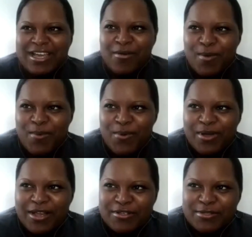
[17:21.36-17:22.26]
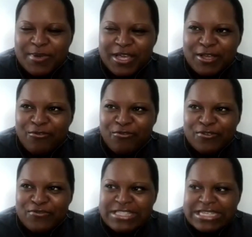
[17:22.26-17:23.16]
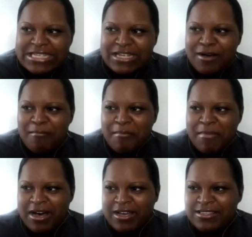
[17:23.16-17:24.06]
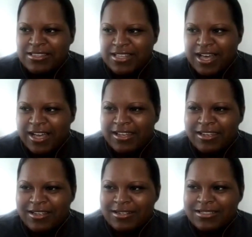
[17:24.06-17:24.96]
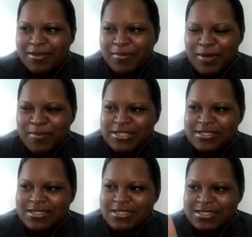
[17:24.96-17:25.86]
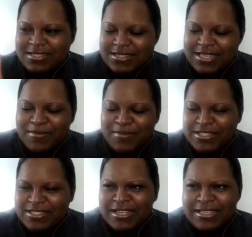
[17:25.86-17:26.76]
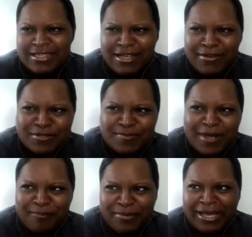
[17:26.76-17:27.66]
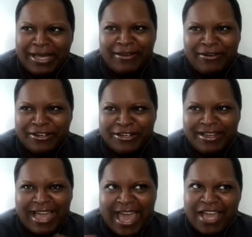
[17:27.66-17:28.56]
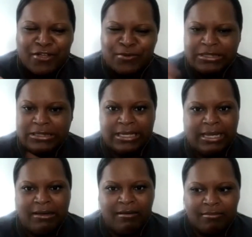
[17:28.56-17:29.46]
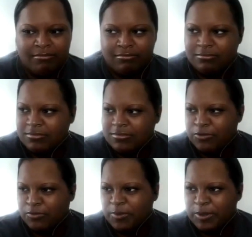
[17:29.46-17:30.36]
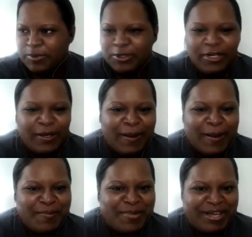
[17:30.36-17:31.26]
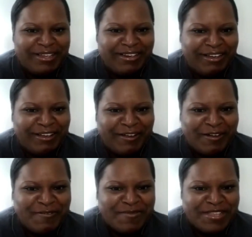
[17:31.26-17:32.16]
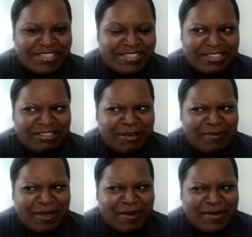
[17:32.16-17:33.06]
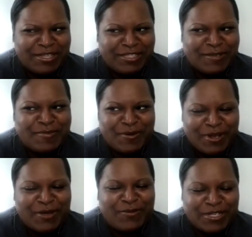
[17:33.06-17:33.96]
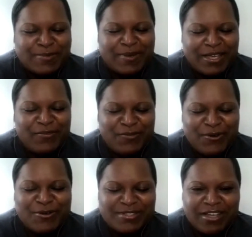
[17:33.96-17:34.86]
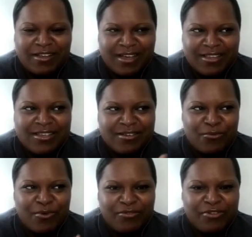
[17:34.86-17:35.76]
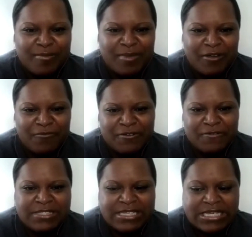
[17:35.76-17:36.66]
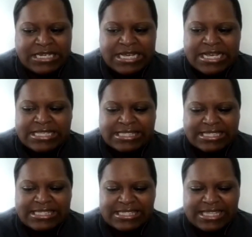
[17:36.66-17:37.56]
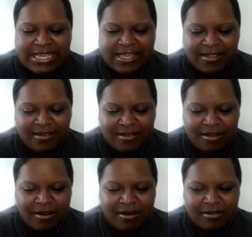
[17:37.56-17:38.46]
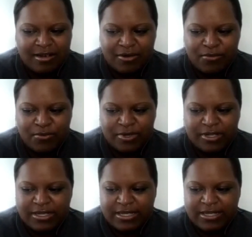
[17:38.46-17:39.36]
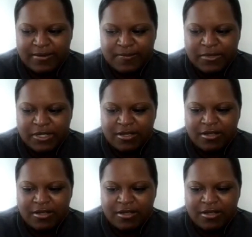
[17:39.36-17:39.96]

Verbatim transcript: think at one point I was paying $15 a month. I looked at my business statements and I think I'm paying it annually now. I don't remember. But okay. It's nothing coming out monthly, but when I was paying for it, it was I think roughly about $15. Since they are really